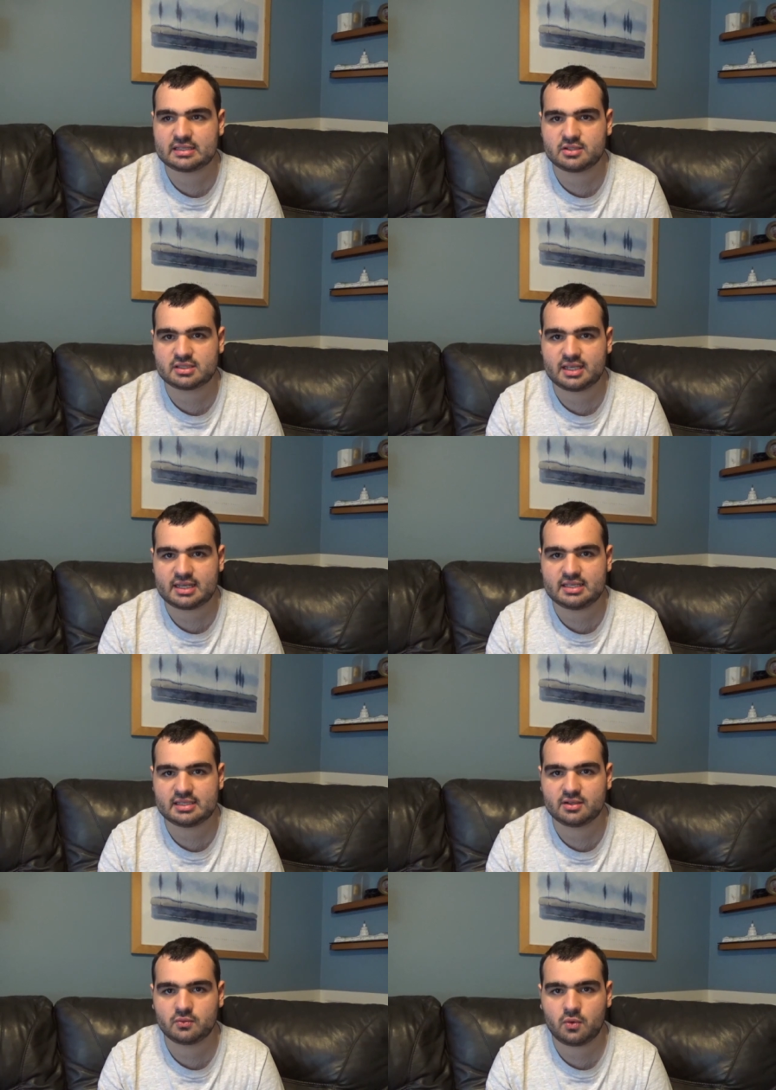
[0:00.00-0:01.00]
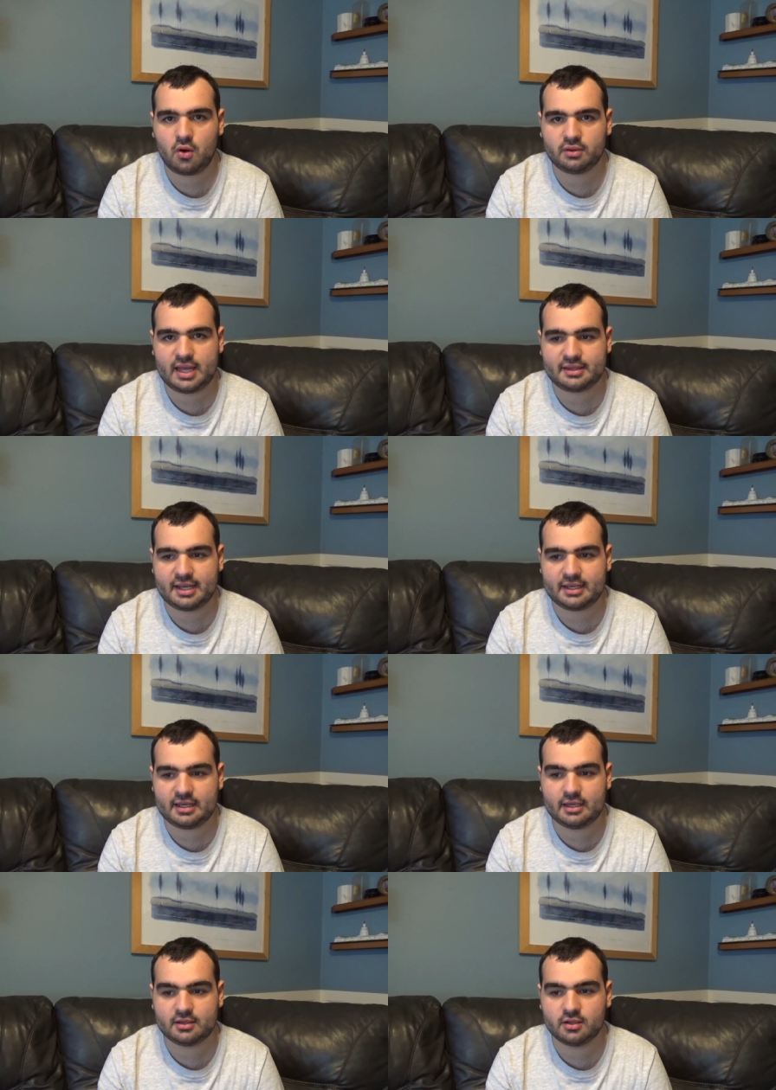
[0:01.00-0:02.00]
It's just, like, he's in a role that, like,
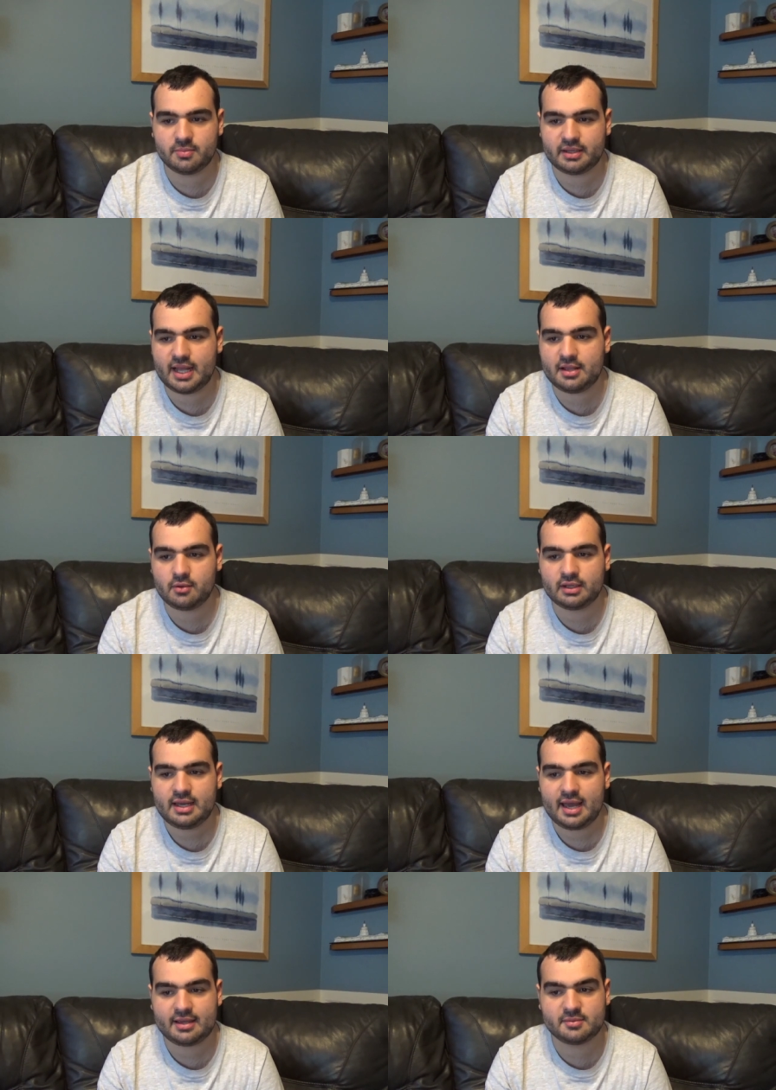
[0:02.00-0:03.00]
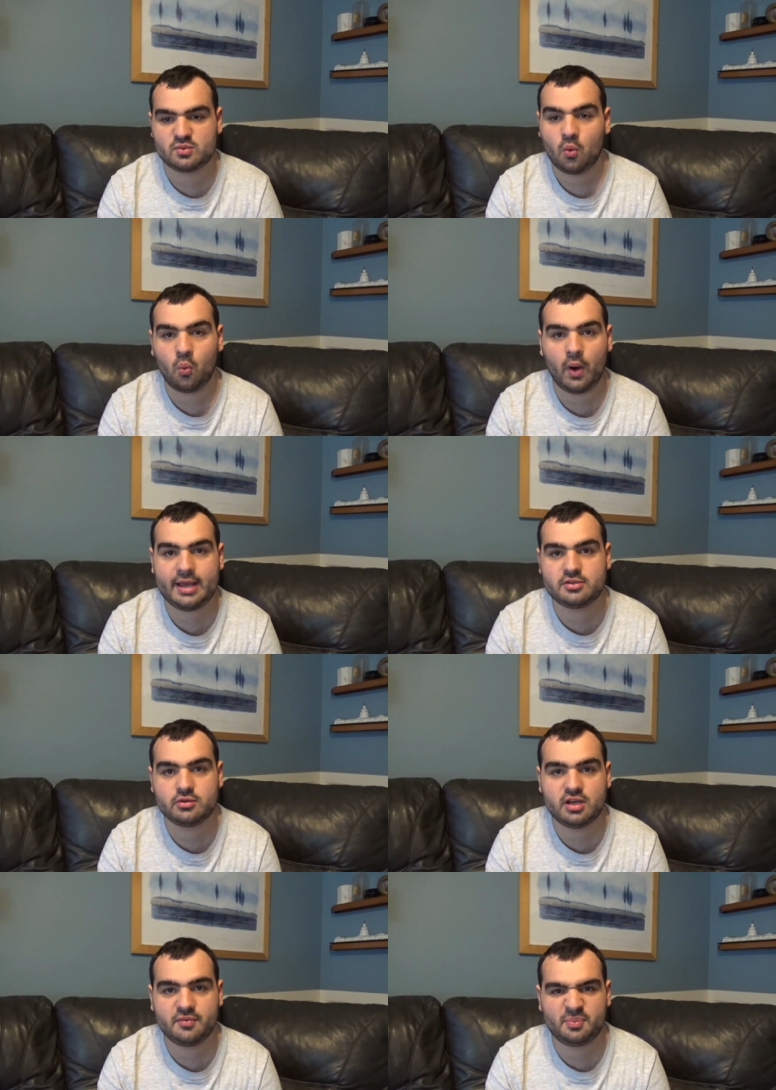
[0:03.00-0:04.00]
it could have been anyone, and gives way
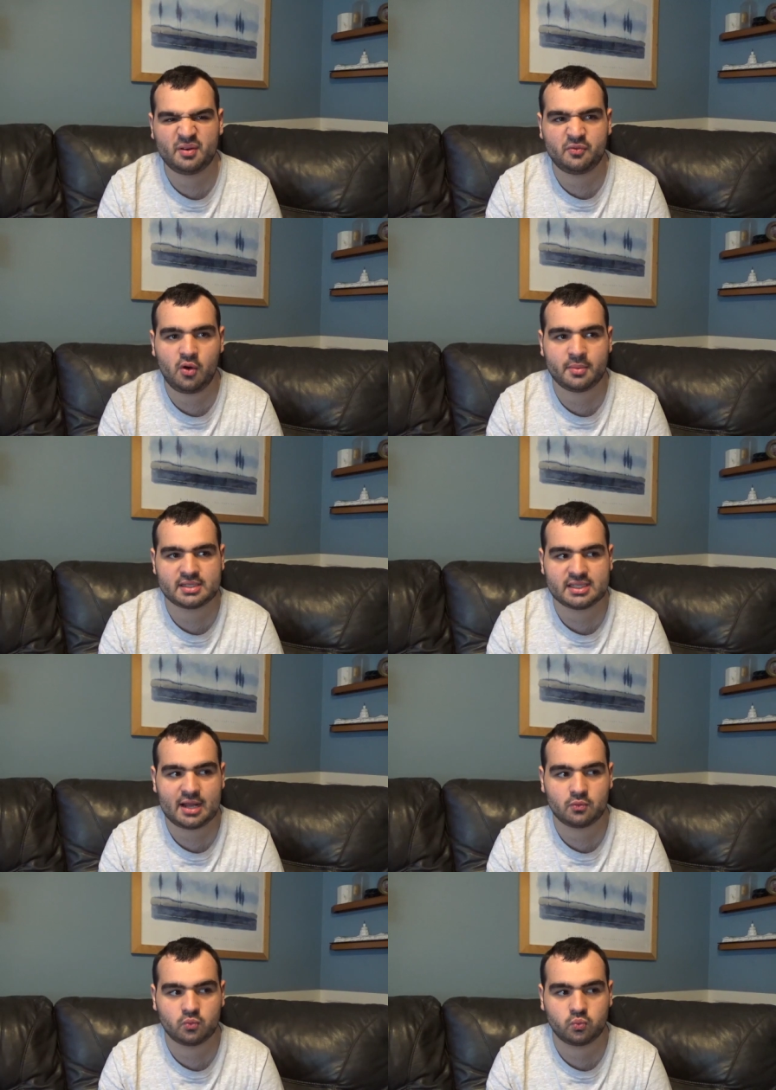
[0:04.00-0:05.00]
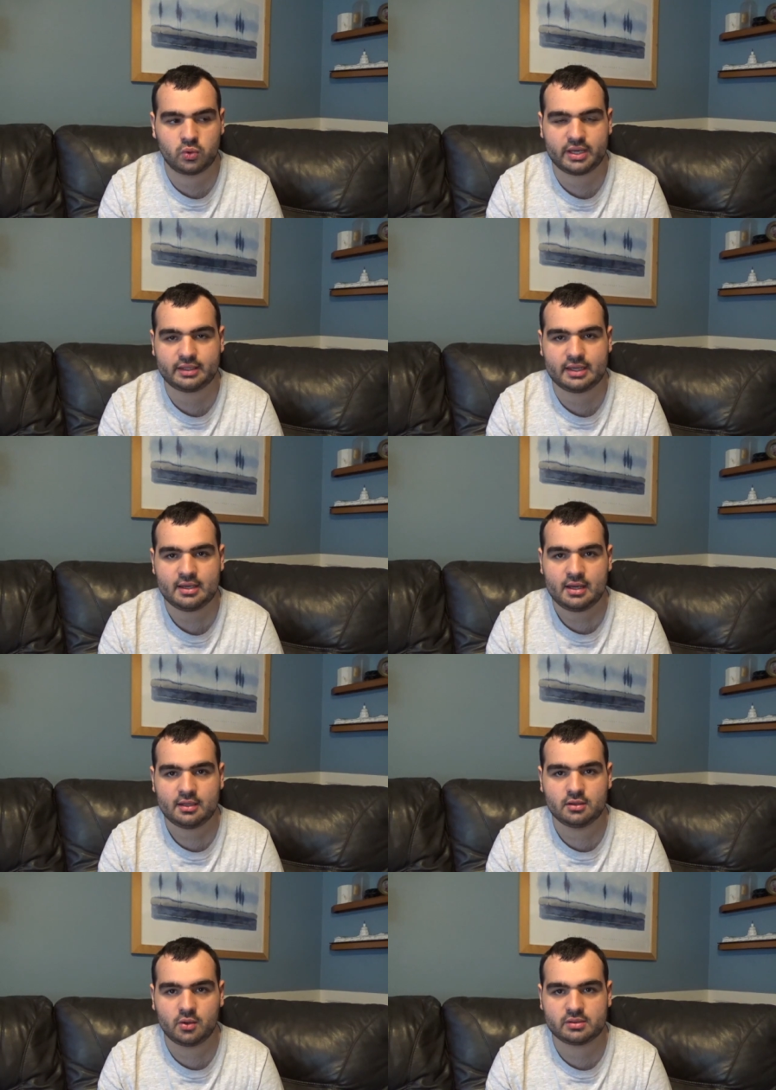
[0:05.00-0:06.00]
too good of a performance that really
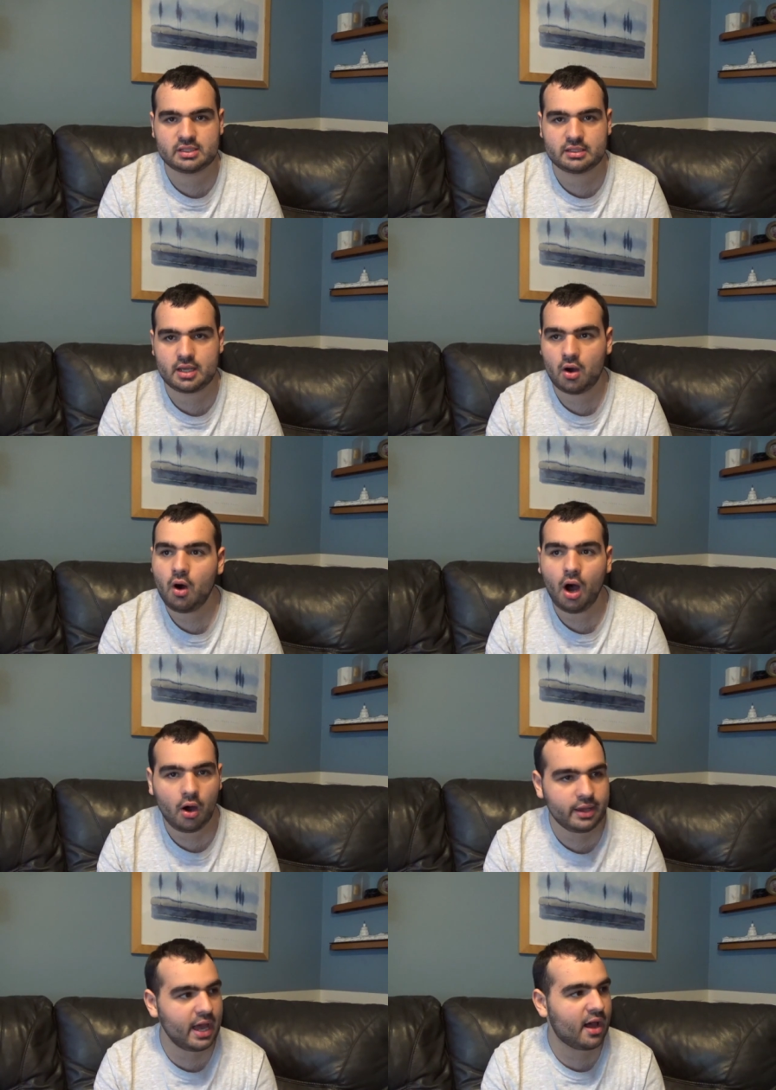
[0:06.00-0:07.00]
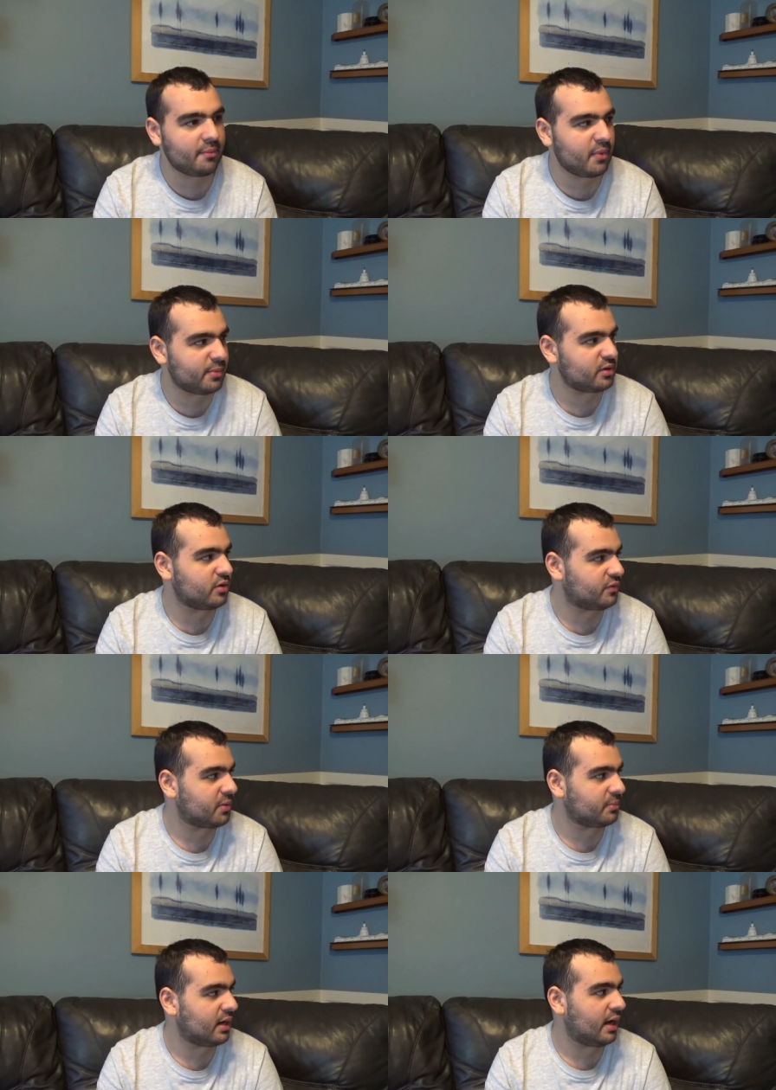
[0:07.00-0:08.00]
no one's going to go, oh, yeah, I remember you
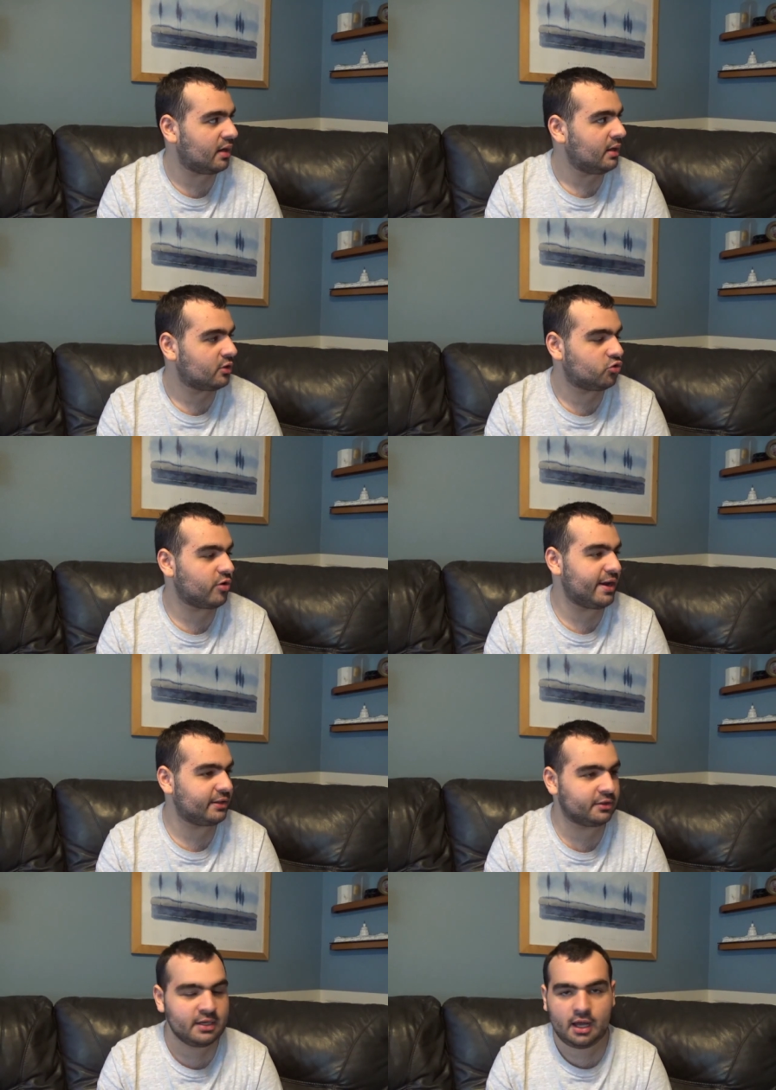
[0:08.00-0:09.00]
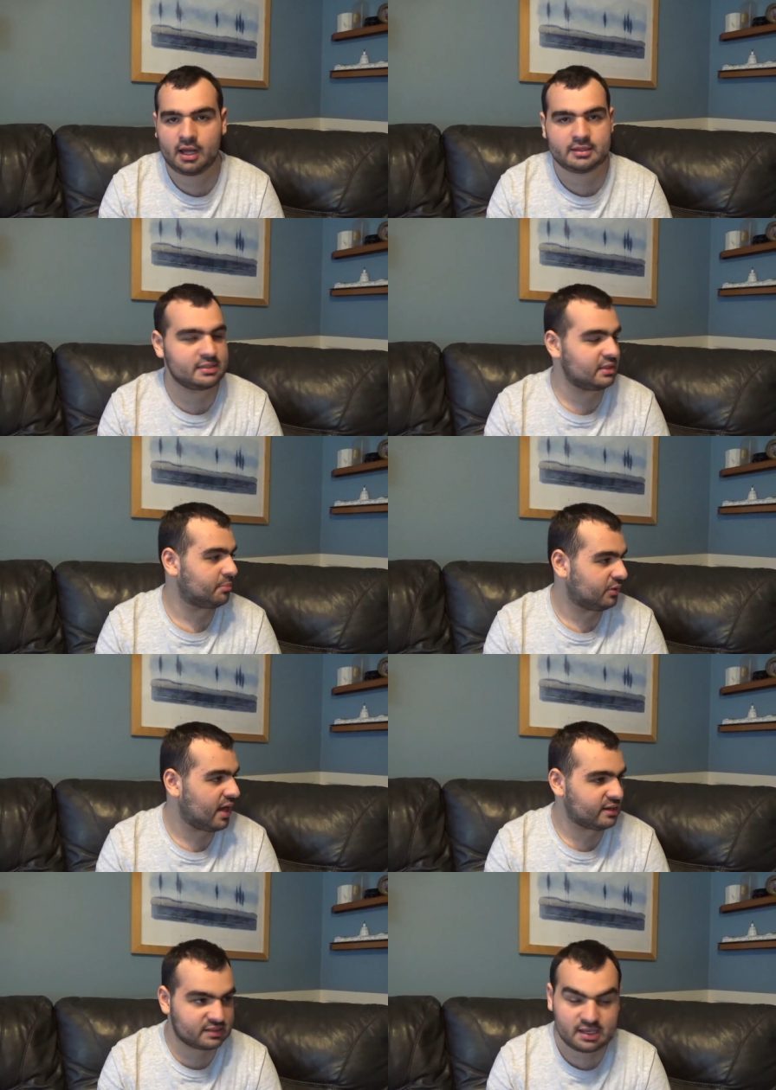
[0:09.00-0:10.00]
from Crater on Disney
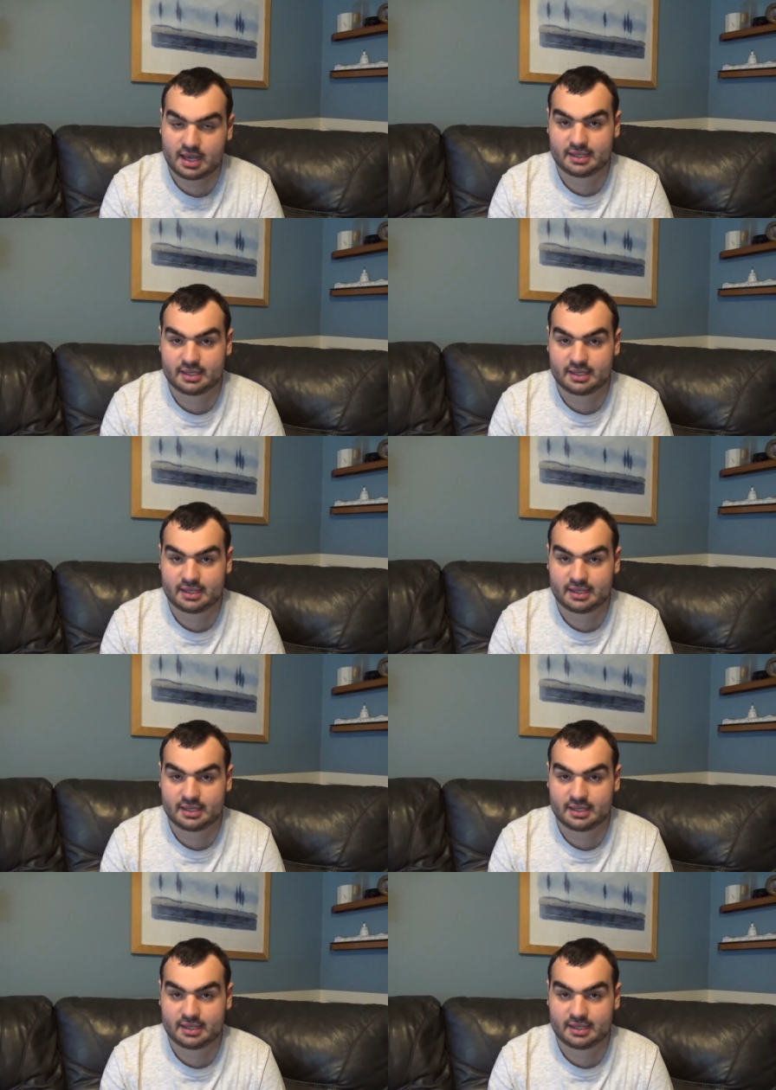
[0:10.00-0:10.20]
Plus.